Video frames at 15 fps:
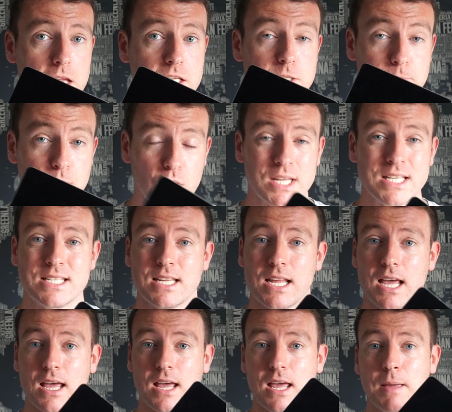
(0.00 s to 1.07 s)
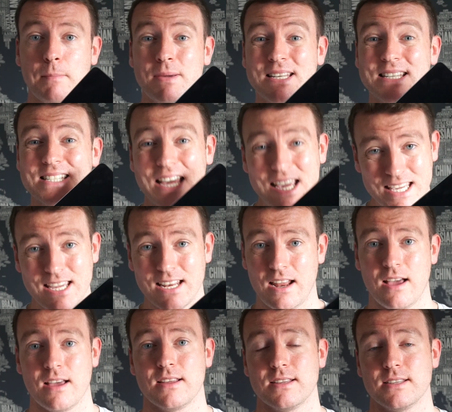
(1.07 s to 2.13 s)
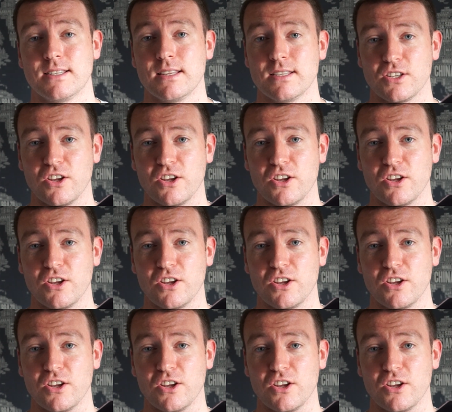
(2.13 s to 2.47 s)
to be honest, in particular, since